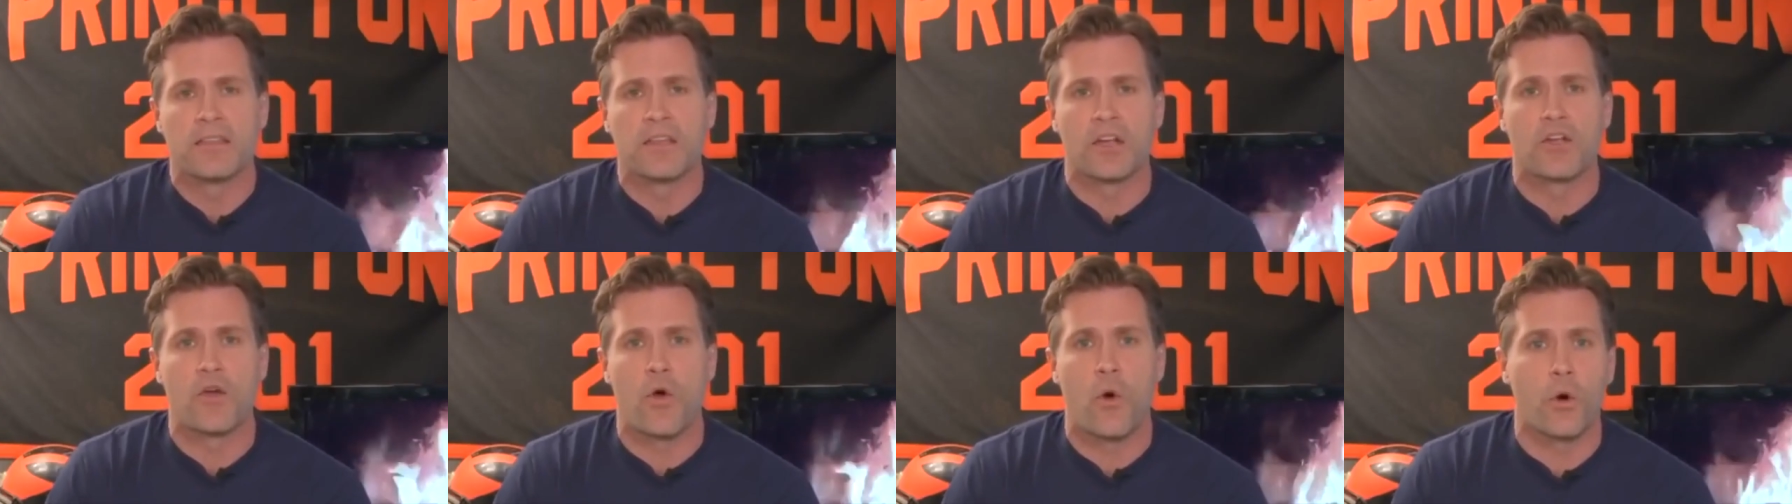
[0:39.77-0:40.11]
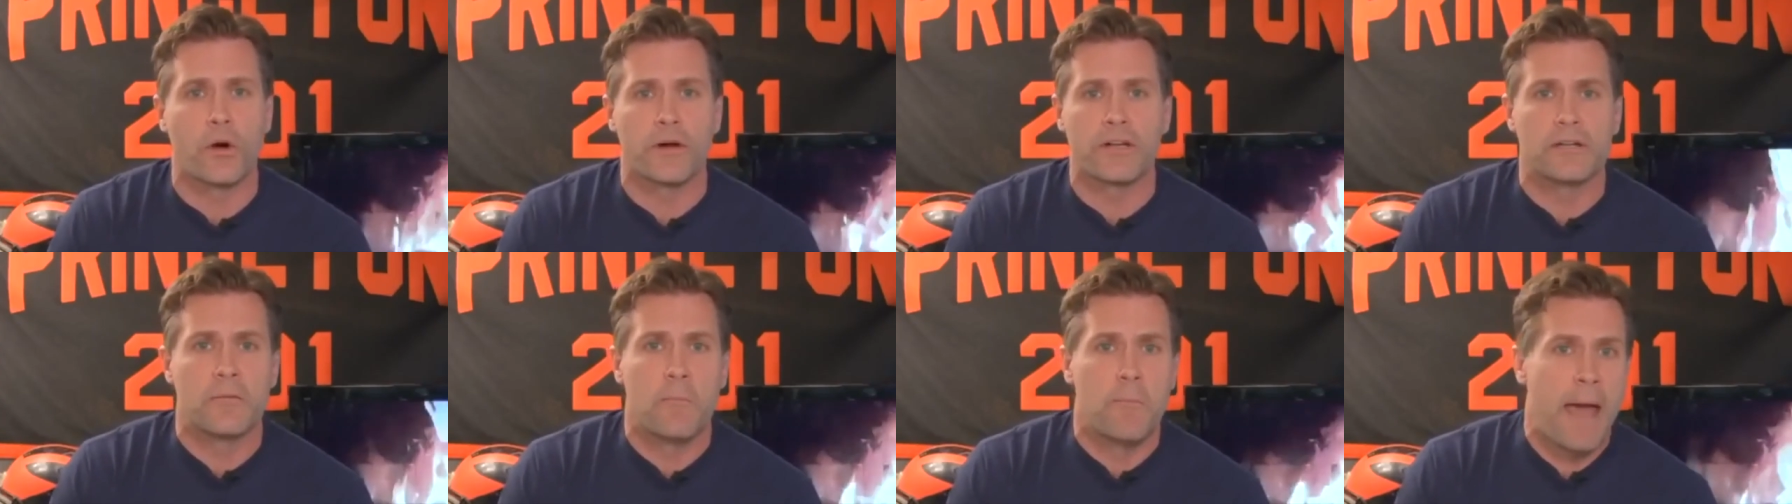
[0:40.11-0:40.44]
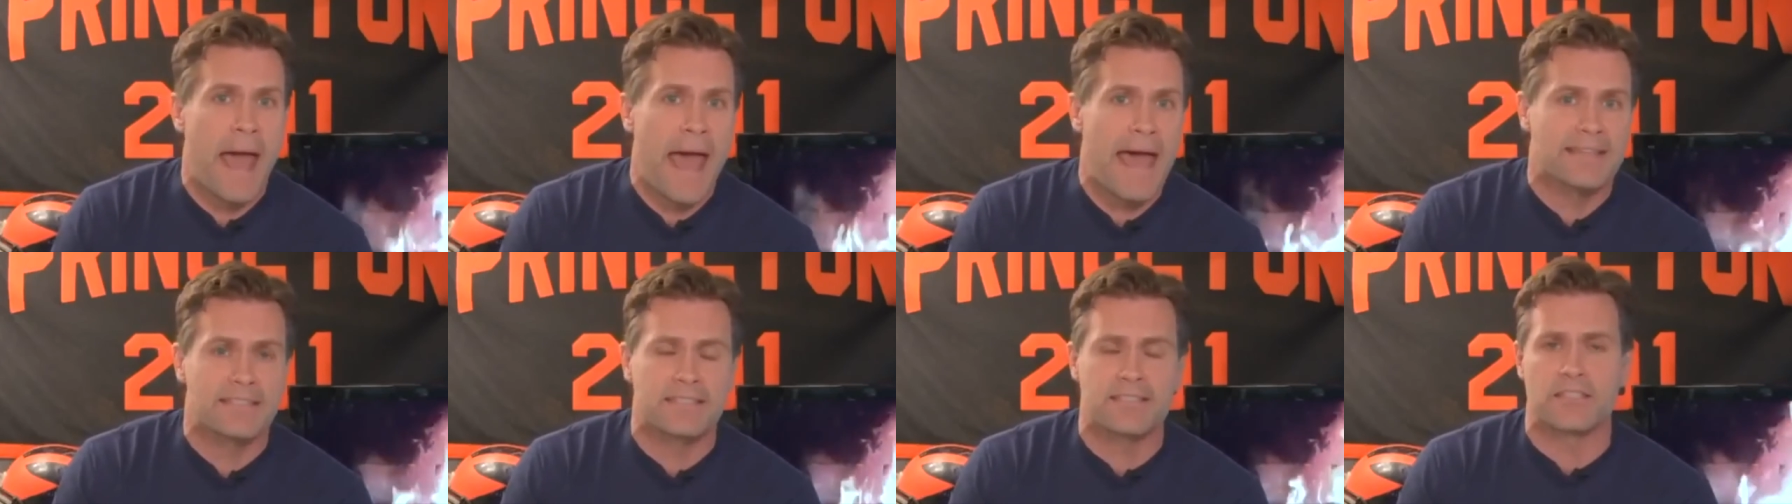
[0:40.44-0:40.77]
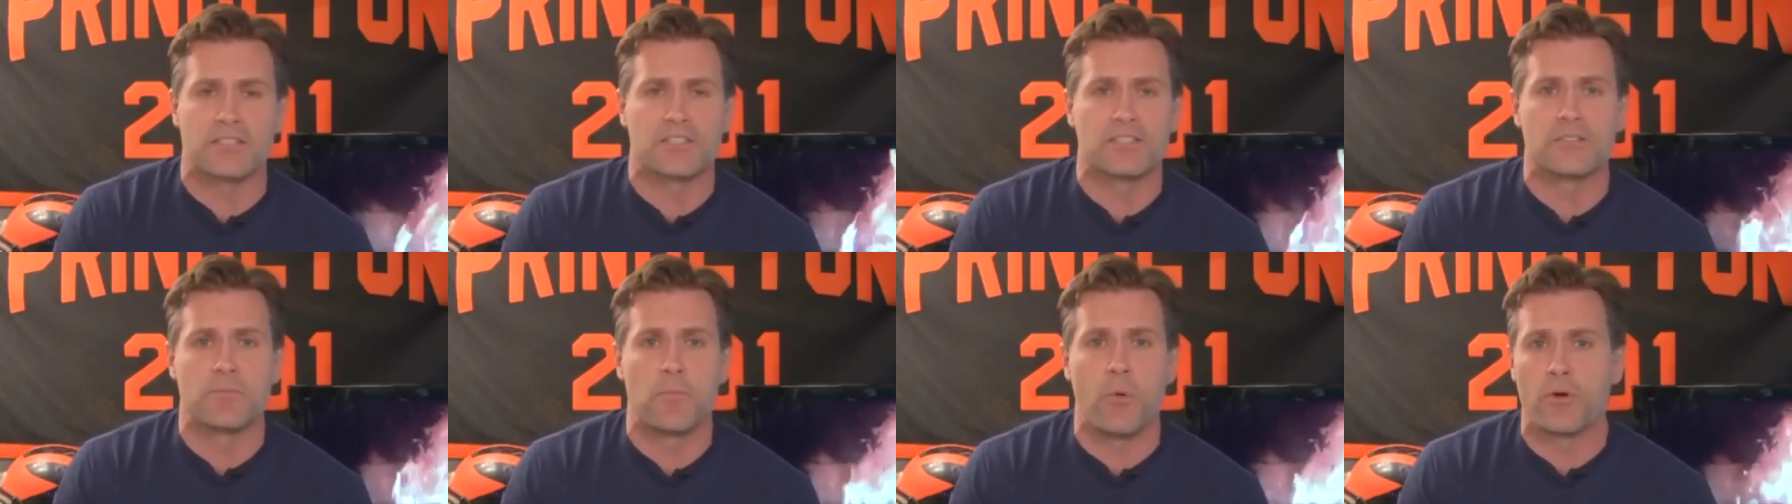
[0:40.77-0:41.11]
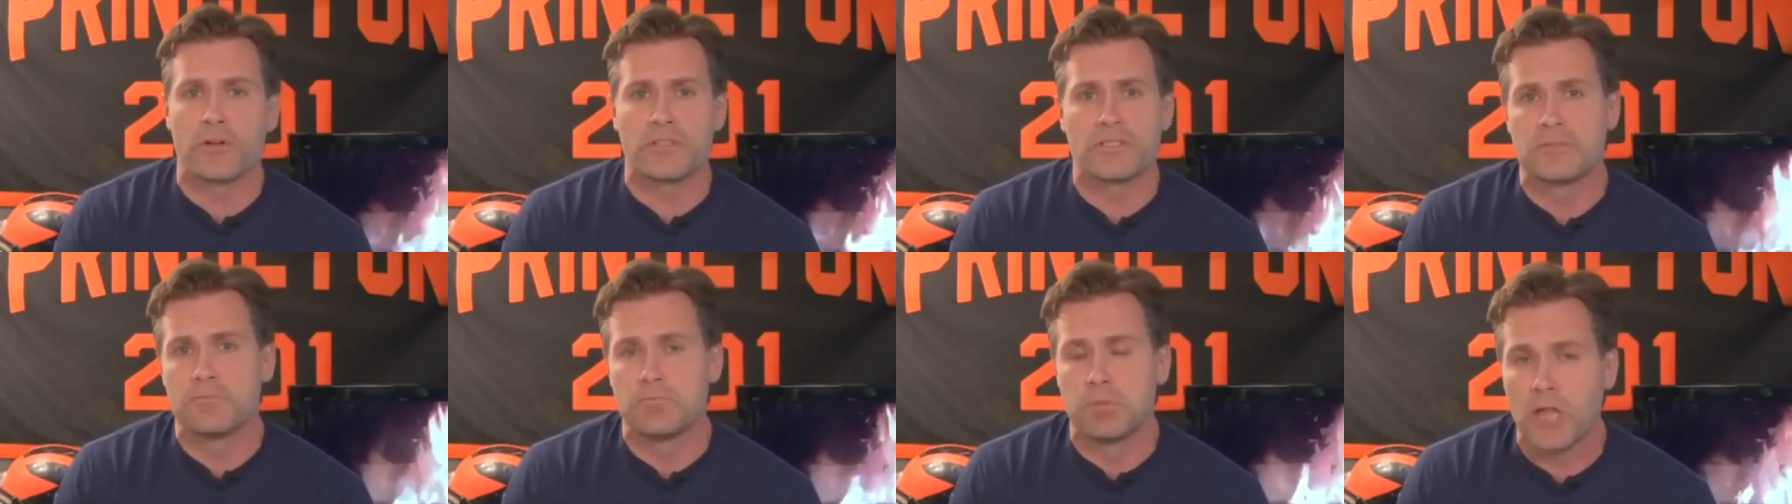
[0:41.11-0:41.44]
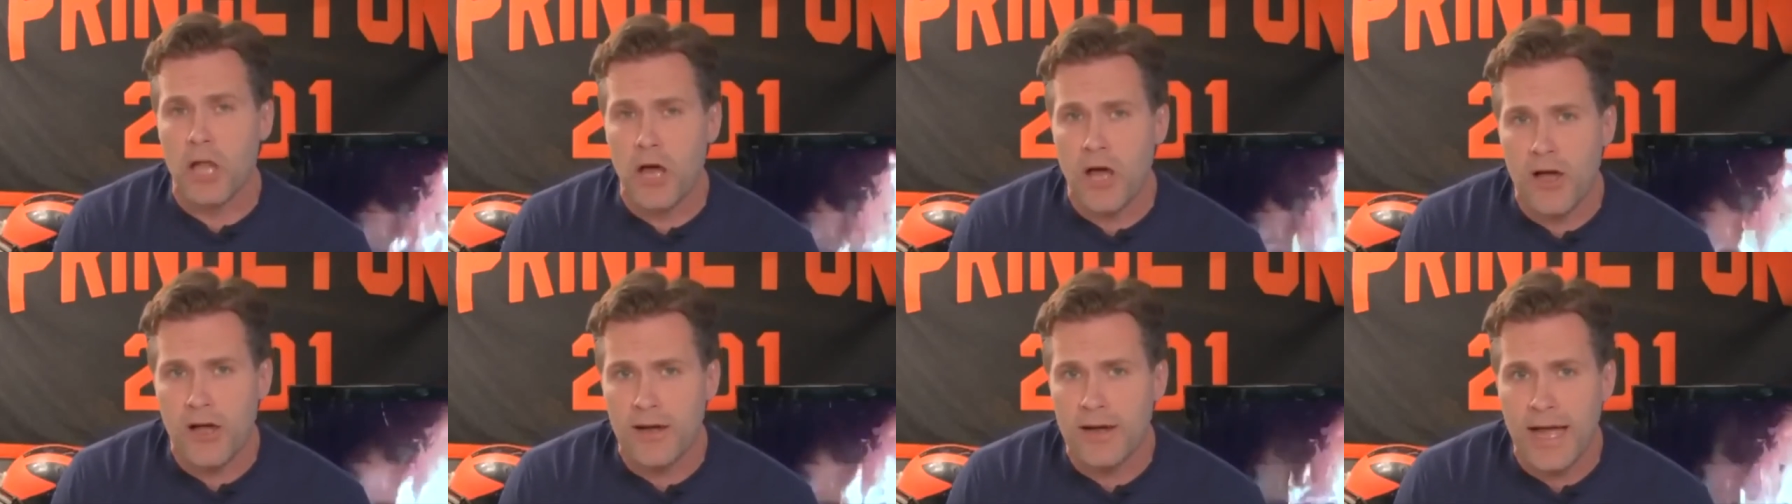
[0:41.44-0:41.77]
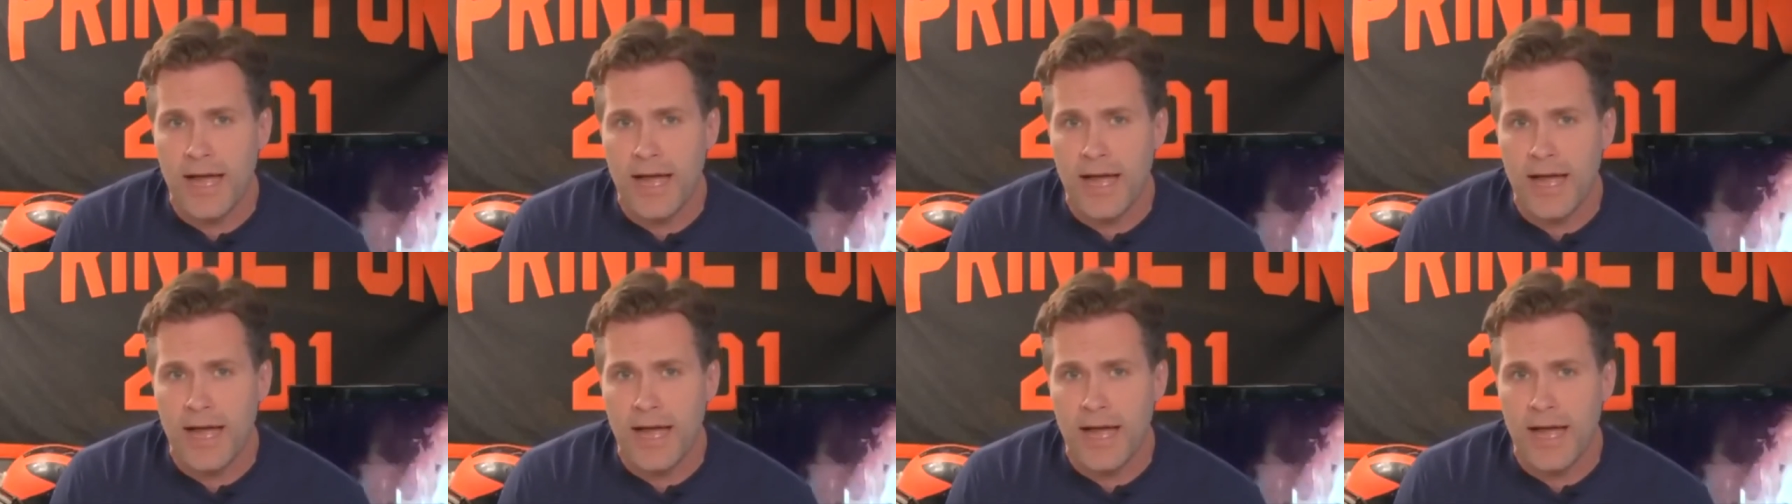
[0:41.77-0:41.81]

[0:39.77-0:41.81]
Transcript: the Korked Bats Sports Blog